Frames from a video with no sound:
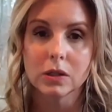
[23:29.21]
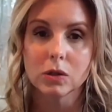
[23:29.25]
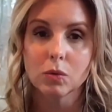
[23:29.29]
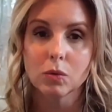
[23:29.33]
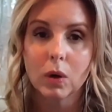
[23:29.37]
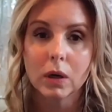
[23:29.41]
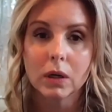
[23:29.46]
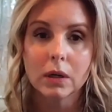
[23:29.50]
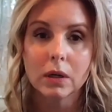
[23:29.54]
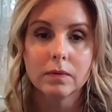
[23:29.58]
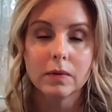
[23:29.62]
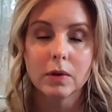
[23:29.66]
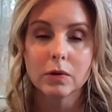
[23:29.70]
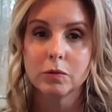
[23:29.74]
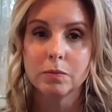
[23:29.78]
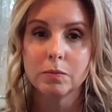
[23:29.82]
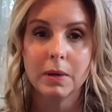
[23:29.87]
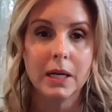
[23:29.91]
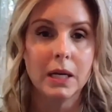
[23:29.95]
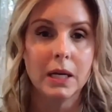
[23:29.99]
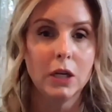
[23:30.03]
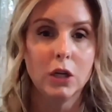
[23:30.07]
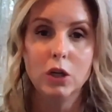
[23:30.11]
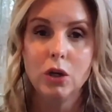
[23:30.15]
one of those
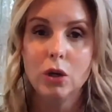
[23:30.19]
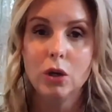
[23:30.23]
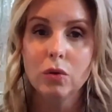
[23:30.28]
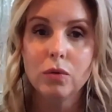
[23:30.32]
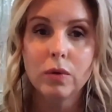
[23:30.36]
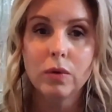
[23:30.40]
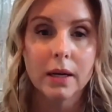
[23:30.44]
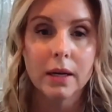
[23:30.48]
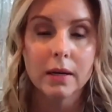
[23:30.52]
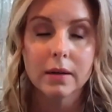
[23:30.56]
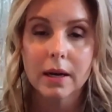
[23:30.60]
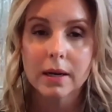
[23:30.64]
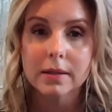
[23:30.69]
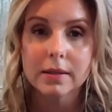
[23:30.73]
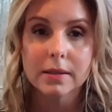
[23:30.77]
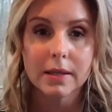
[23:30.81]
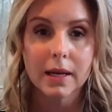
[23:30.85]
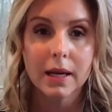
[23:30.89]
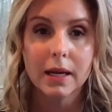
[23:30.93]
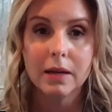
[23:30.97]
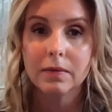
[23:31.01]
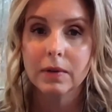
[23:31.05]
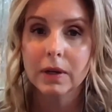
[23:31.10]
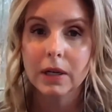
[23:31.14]
being you cannot
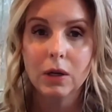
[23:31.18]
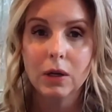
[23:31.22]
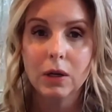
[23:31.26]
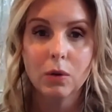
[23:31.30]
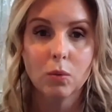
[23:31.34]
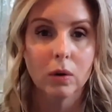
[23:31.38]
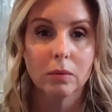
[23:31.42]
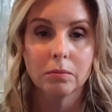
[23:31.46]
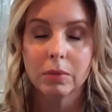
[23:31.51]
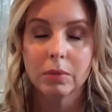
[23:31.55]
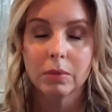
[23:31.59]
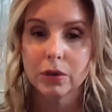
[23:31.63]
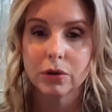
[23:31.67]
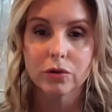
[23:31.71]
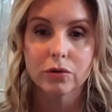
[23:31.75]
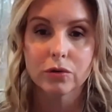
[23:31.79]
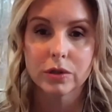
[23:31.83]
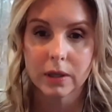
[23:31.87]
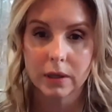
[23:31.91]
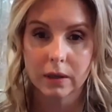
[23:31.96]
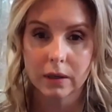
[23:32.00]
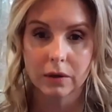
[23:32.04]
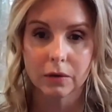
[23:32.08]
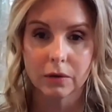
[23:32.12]
save mm-hmm. anyone but
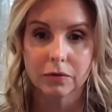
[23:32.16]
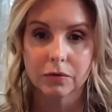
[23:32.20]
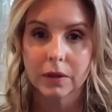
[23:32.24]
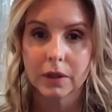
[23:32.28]
yourself.